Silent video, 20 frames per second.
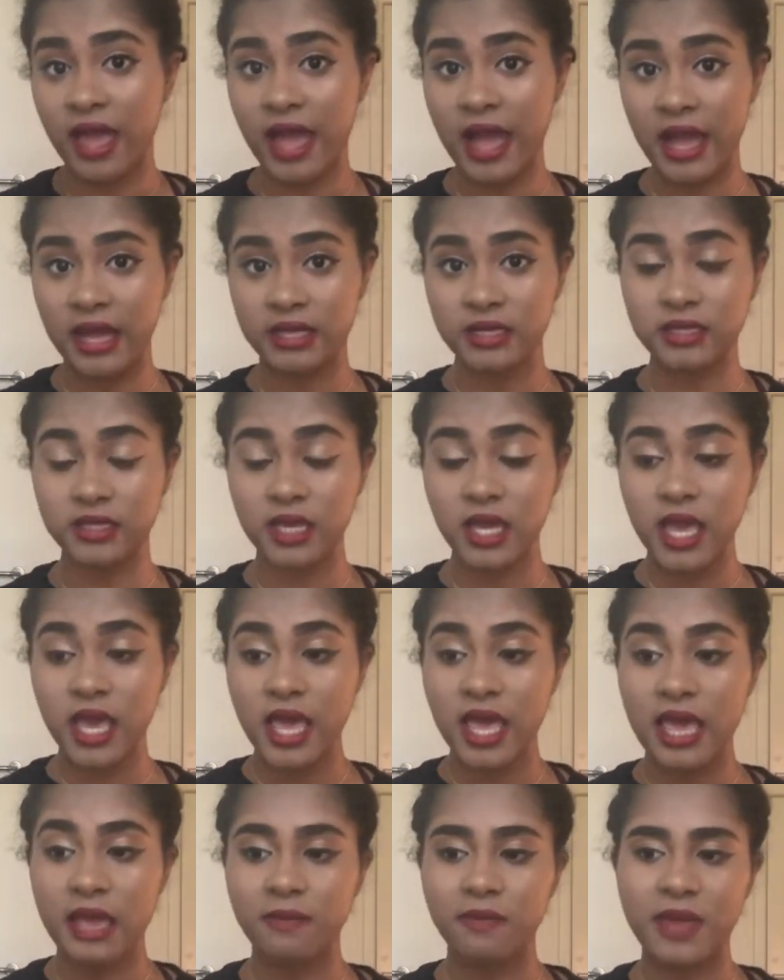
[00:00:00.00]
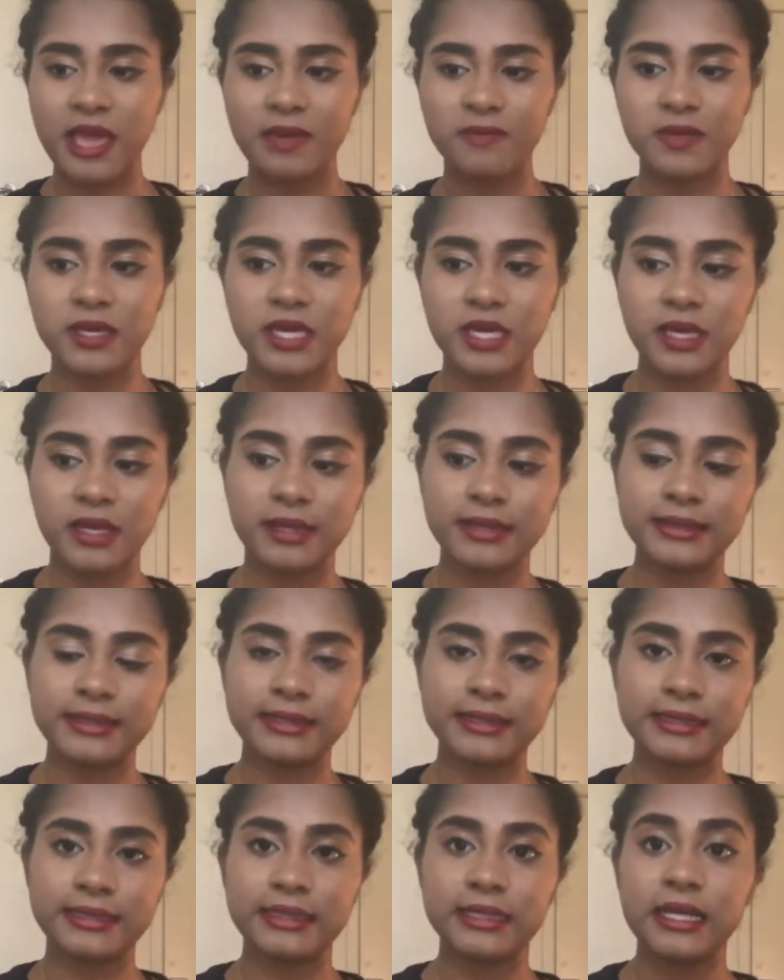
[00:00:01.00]
And it may be a
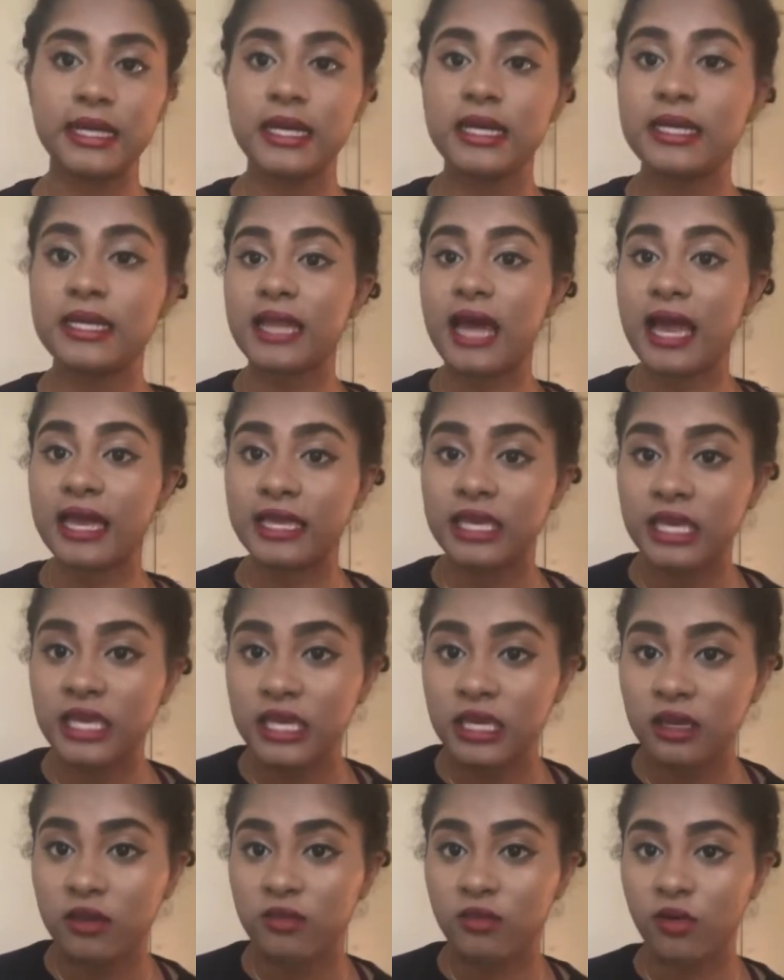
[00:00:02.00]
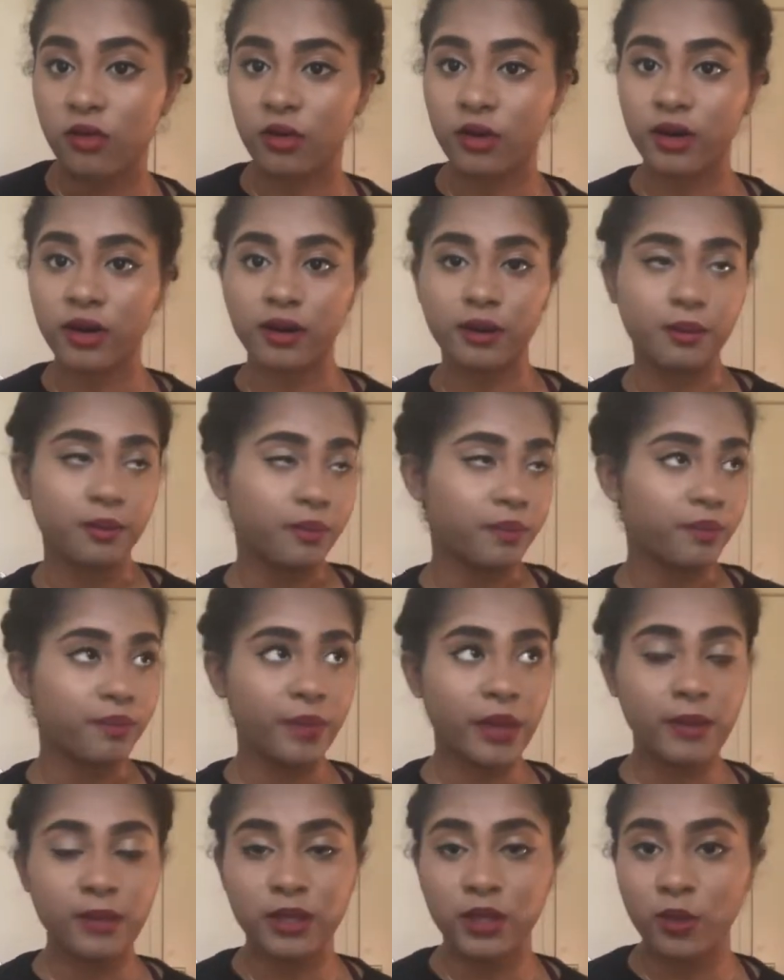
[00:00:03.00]
little naive, or
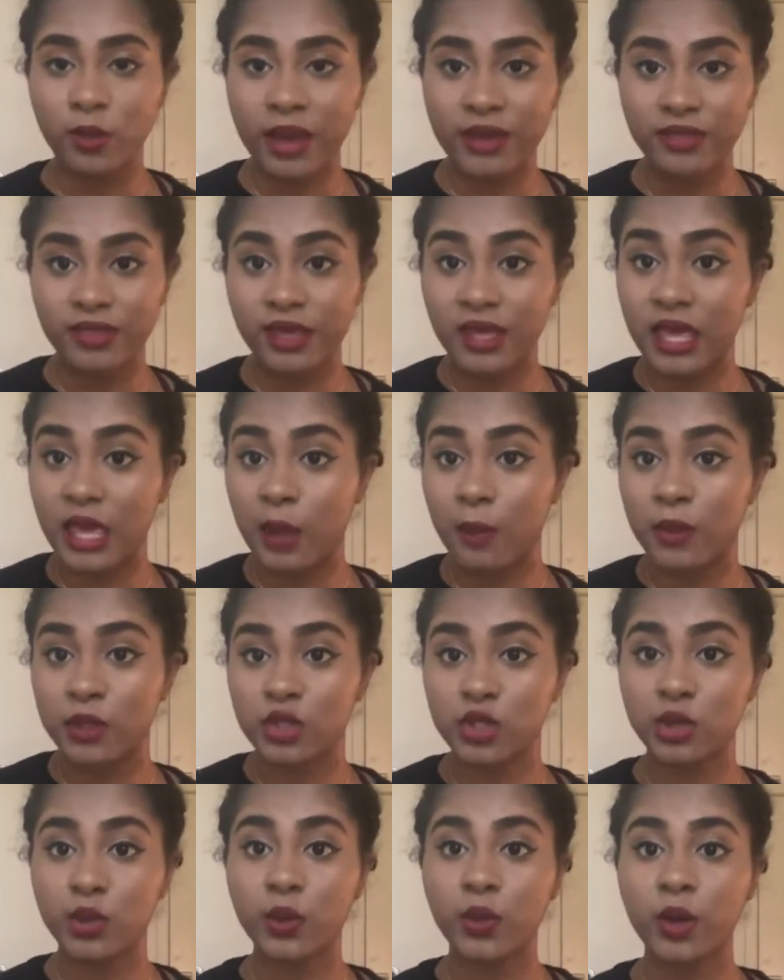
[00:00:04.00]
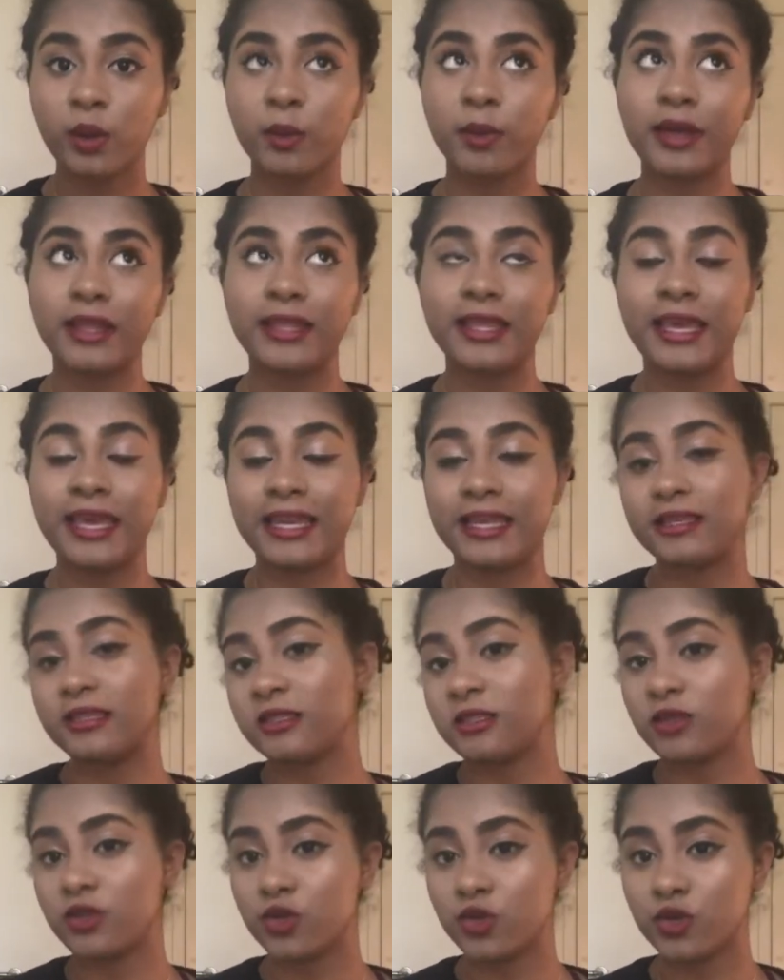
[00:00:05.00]
maybe you might think immature, but it
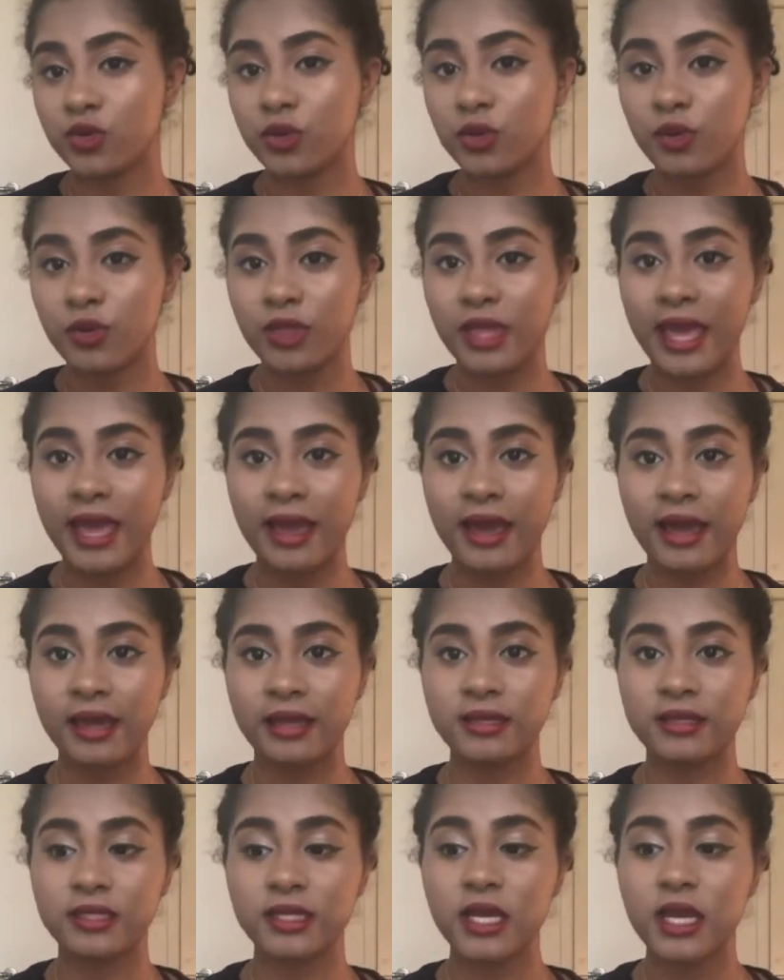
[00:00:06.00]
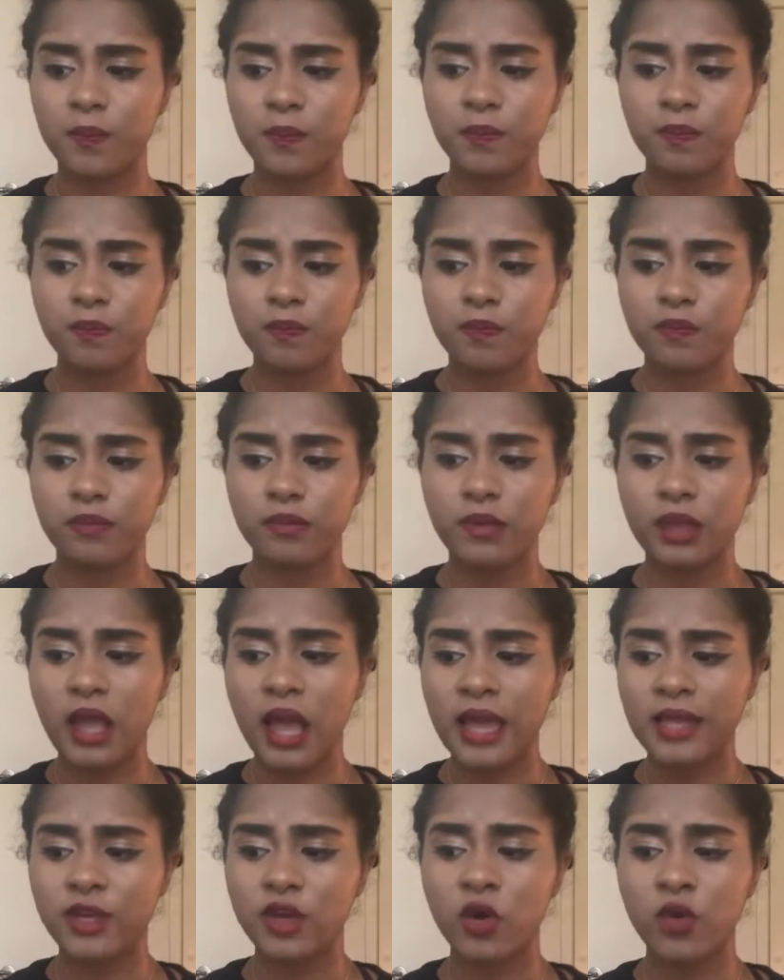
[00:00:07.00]
is the truth. And
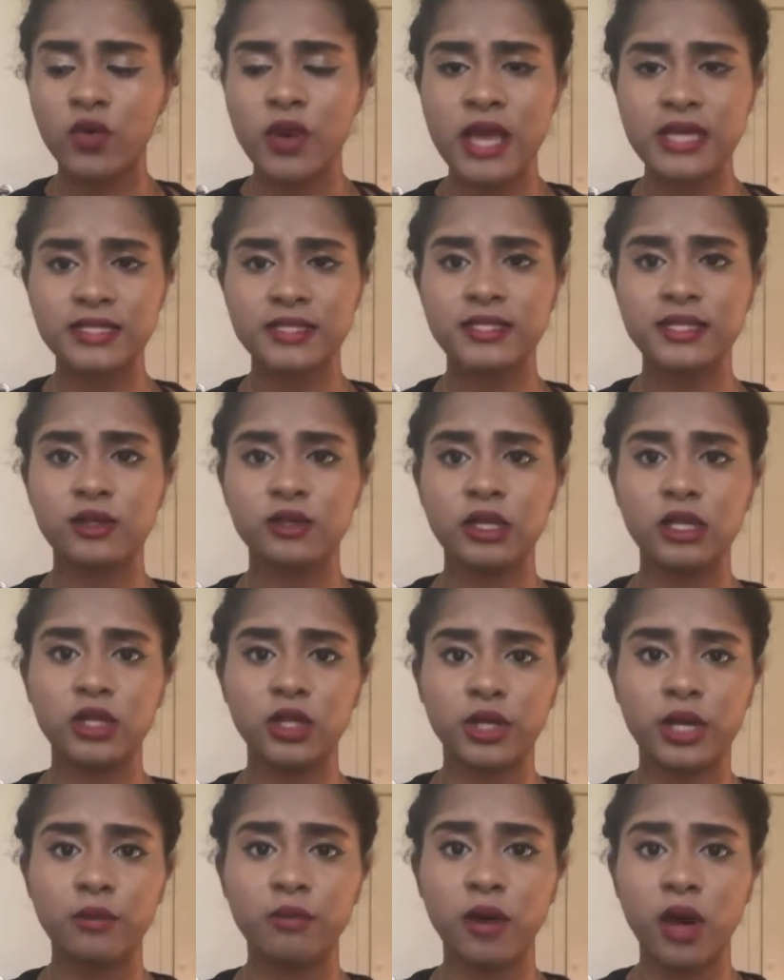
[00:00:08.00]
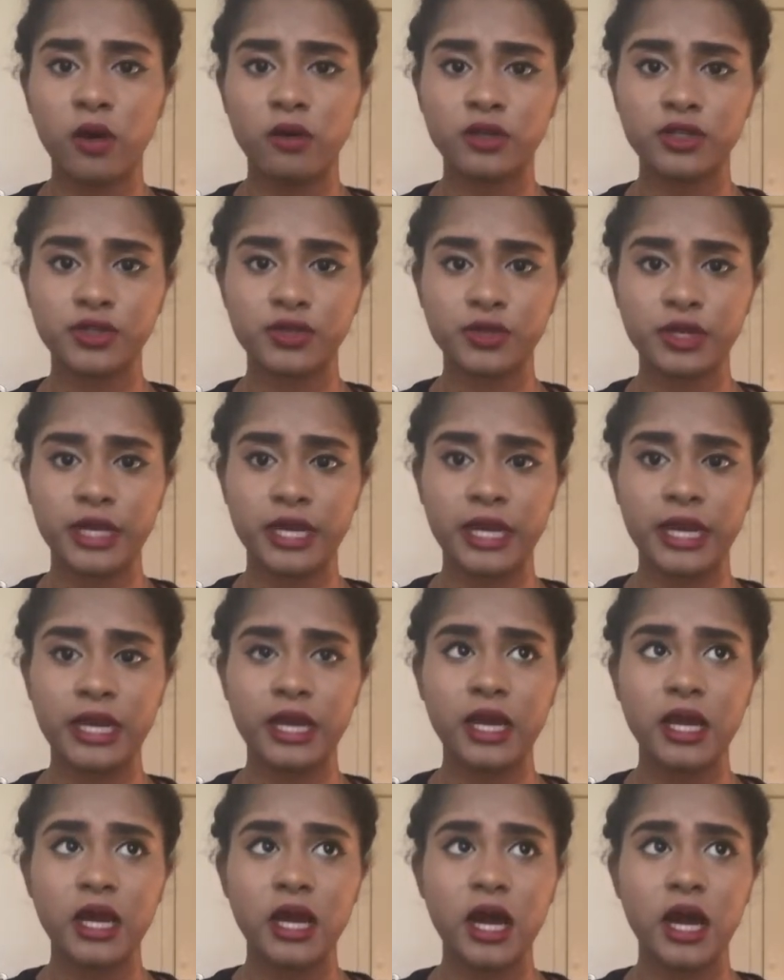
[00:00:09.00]
I don't necessarily look at
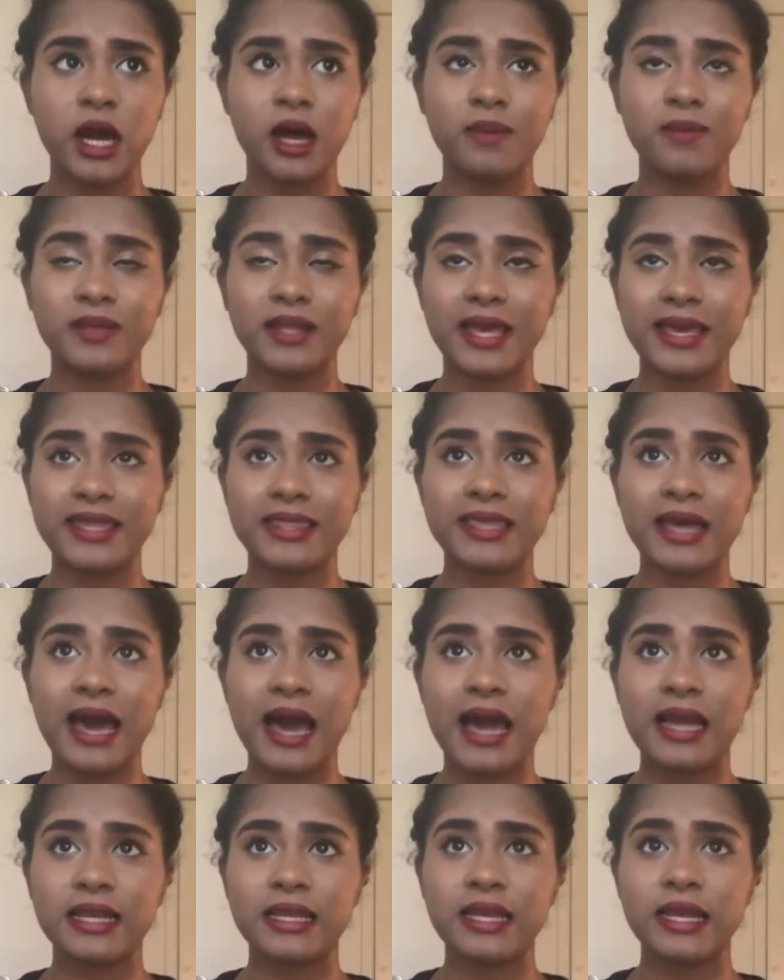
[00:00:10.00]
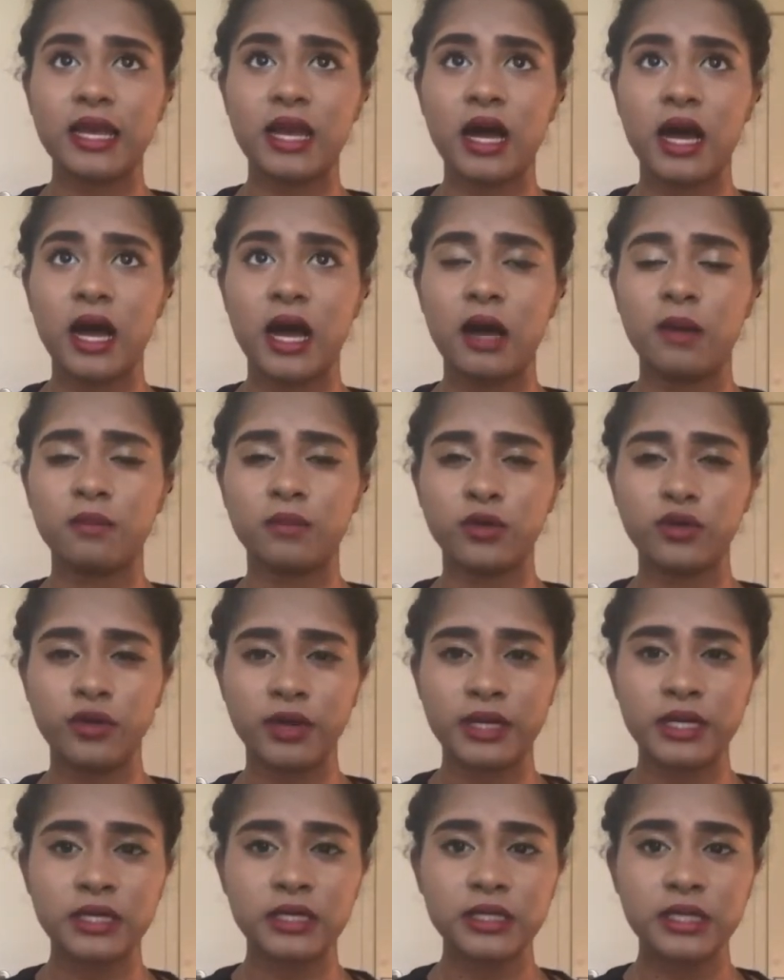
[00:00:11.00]
poetry like that
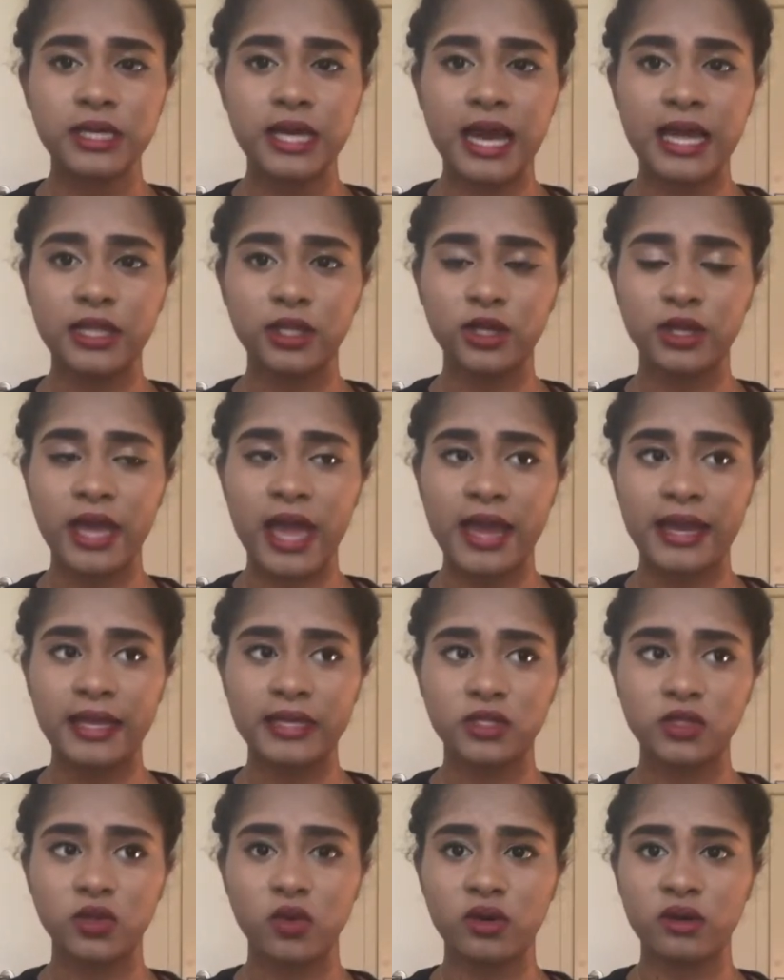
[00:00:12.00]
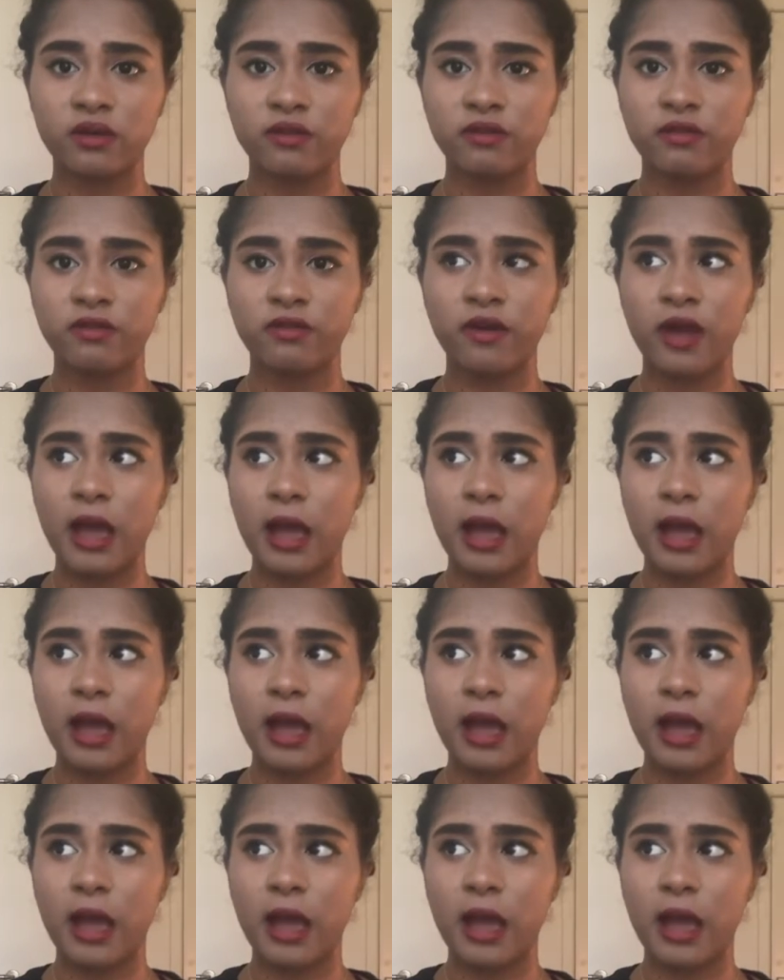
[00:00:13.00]
critically. I look at it sort of